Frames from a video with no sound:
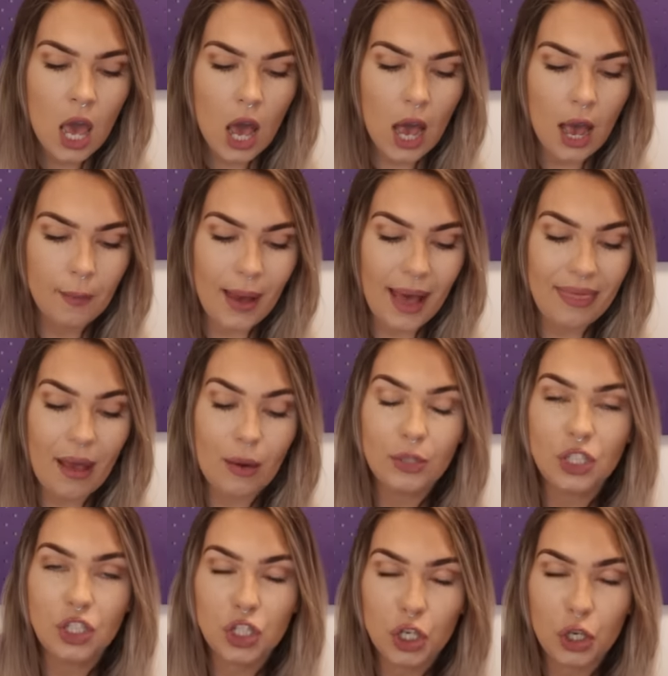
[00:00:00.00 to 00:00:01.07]
And that
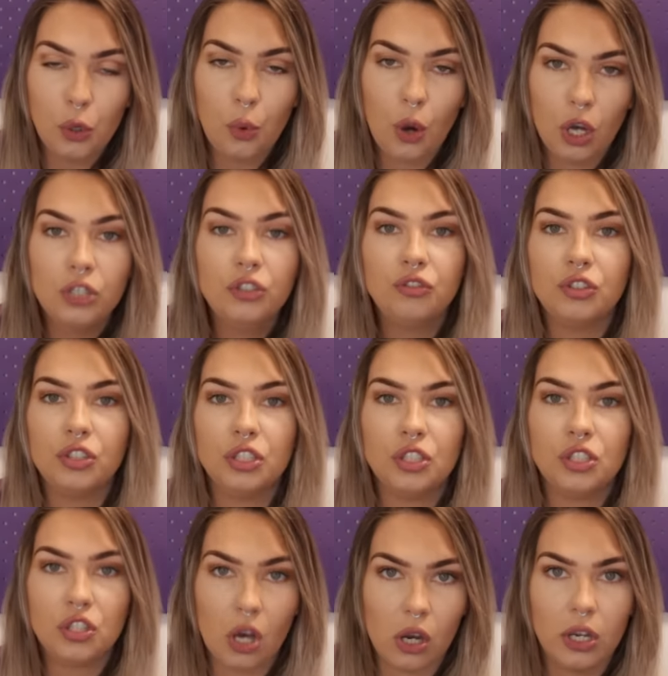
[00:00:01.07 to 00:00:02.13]
was
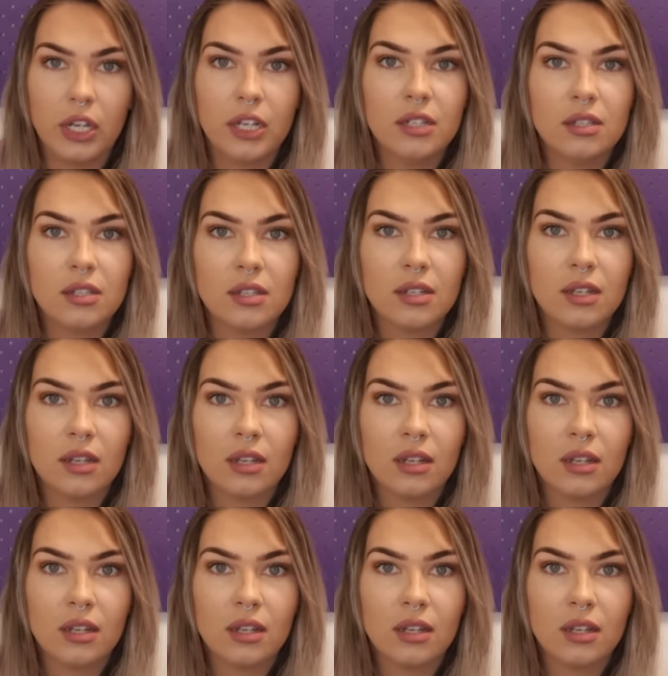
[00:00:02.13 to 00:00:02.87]
$200.